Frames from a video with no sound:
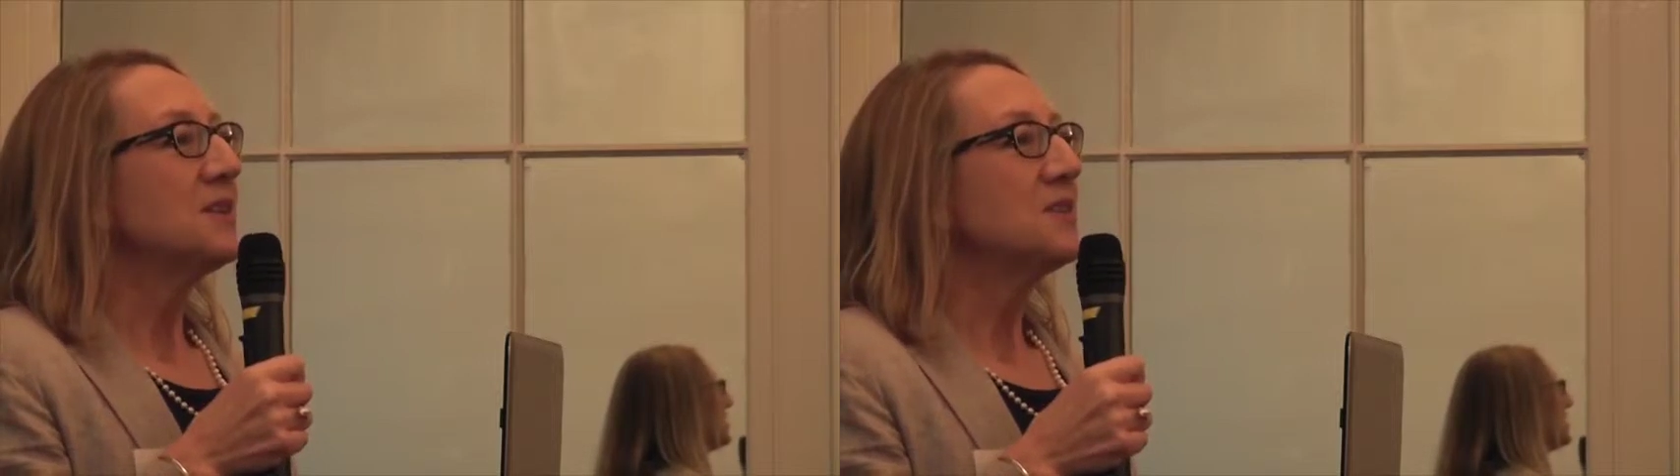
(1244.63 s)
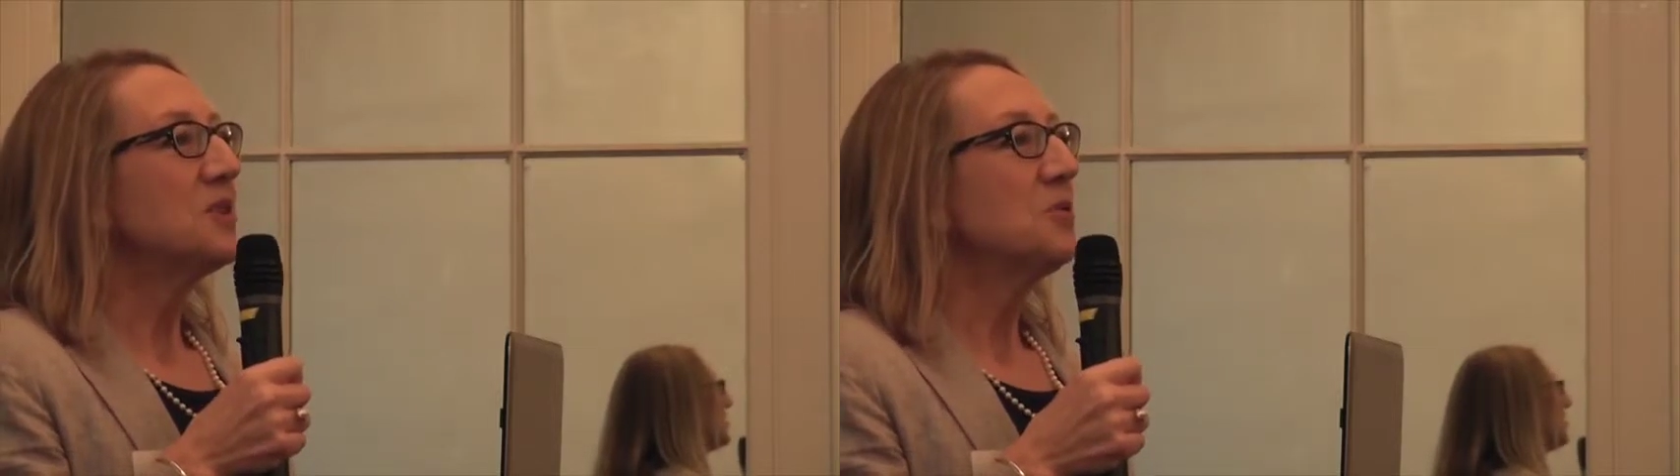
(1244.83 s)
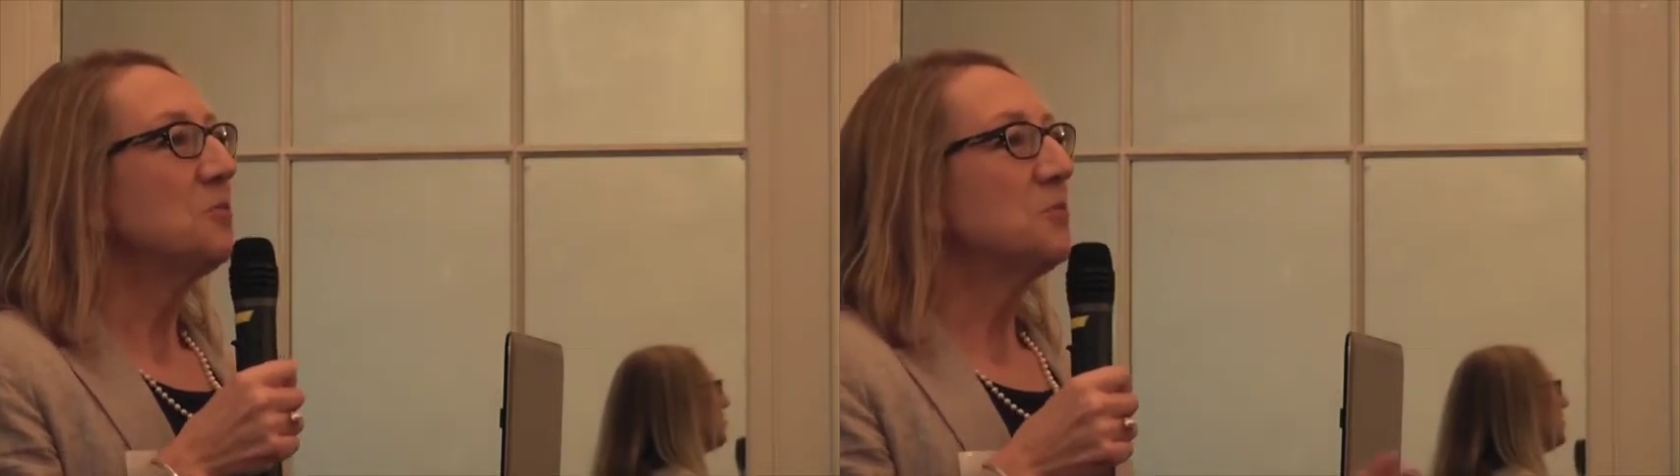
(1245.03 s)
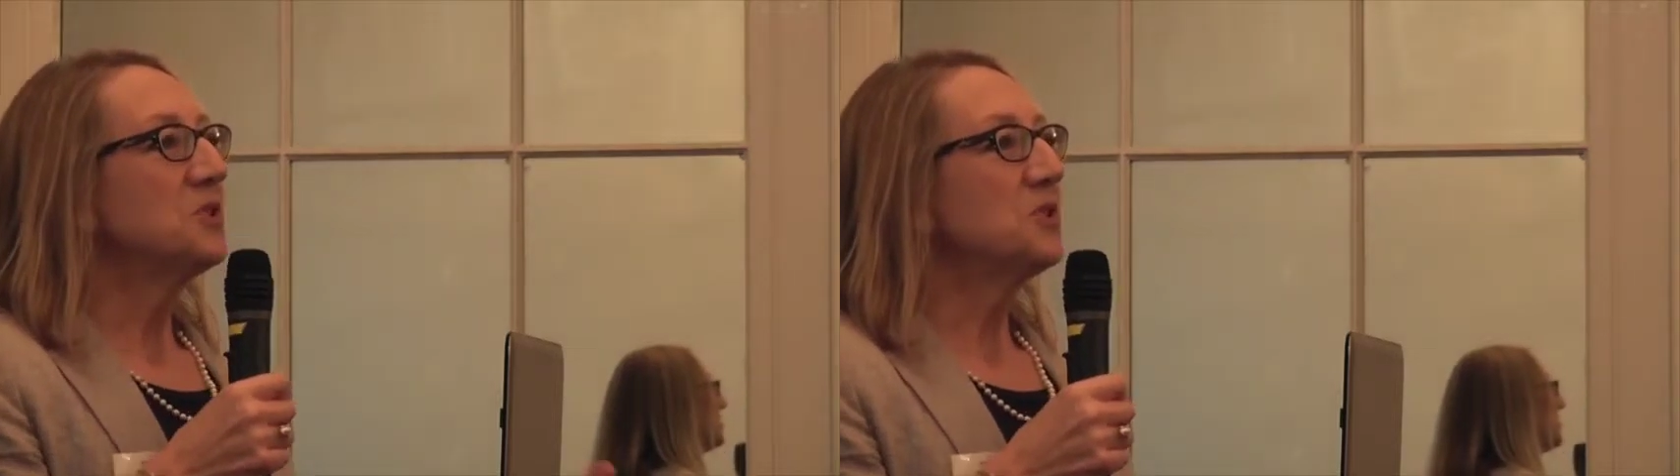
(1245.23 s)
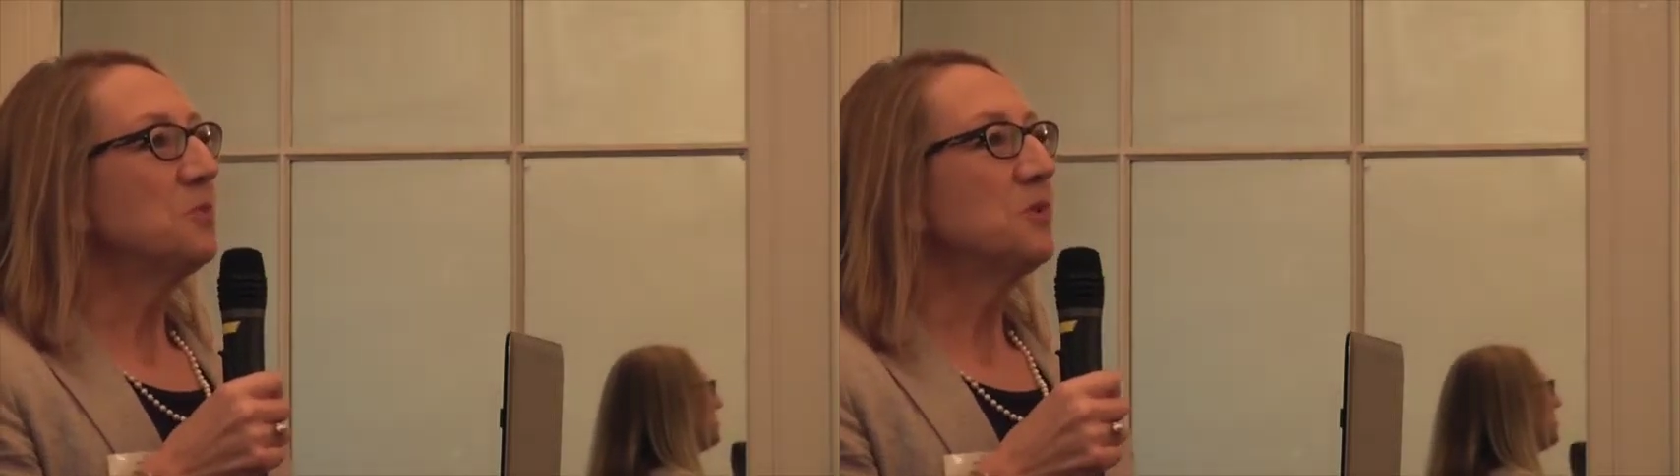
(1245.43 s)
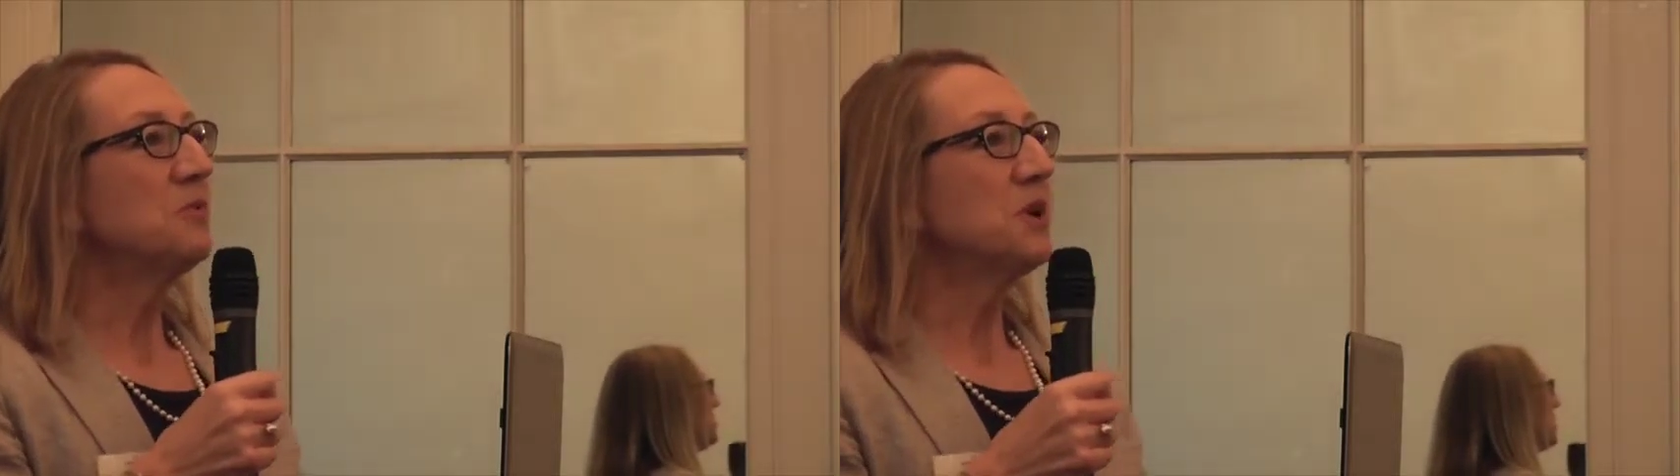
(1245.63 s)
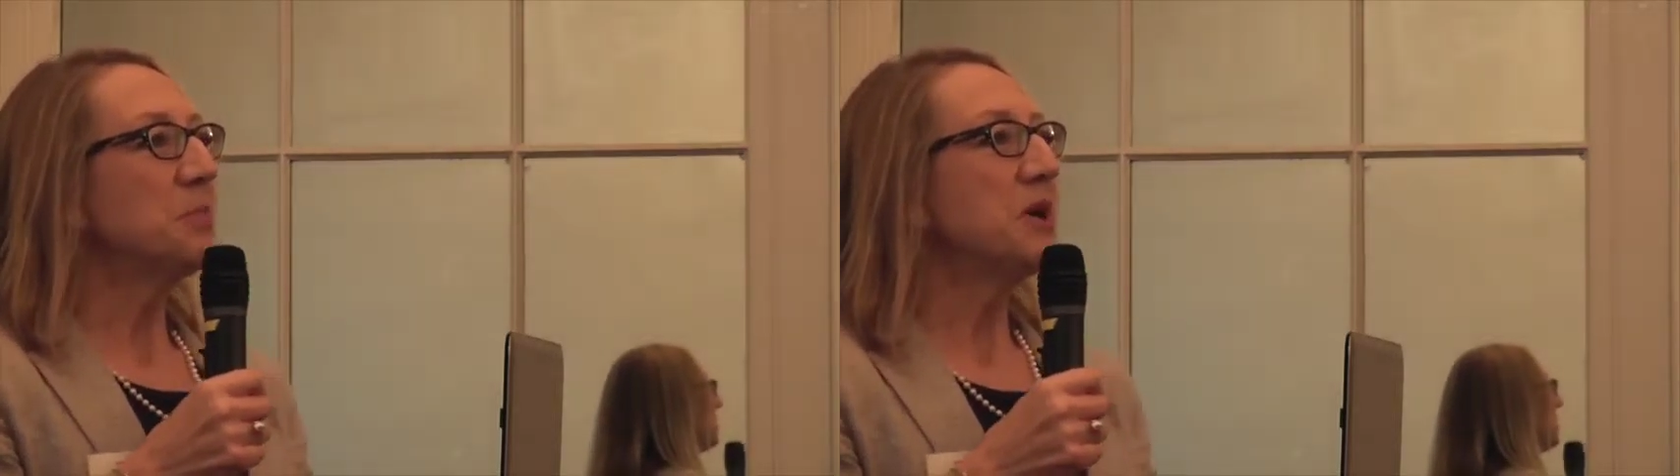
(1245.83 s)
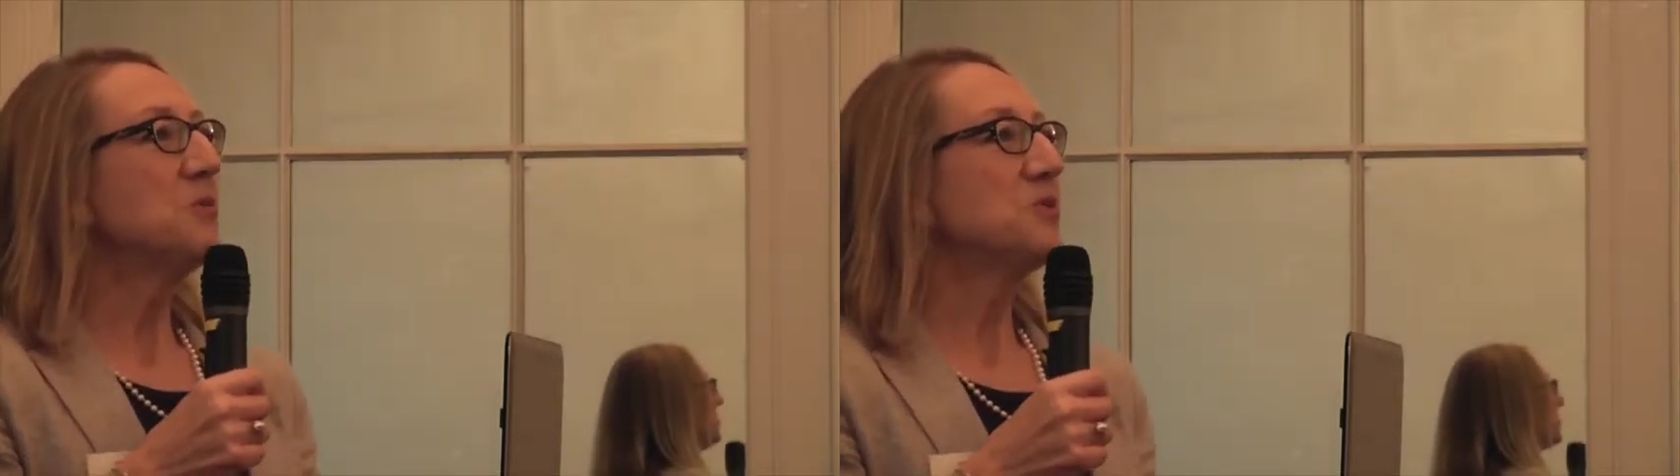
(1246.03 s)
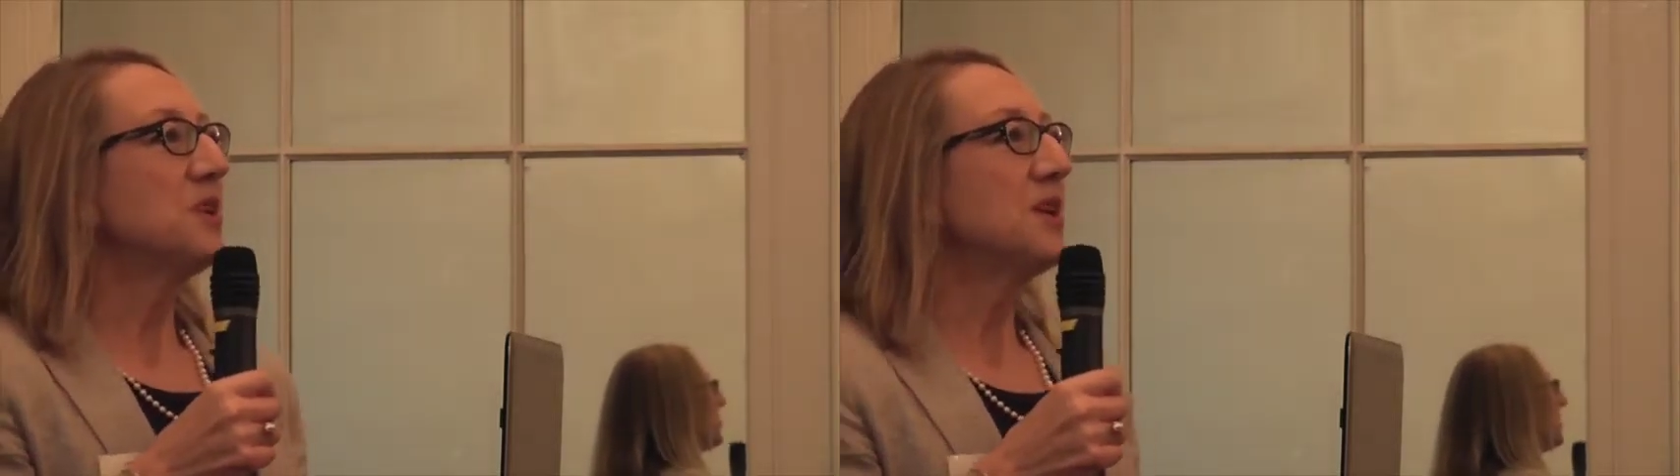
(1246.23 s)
So we're about to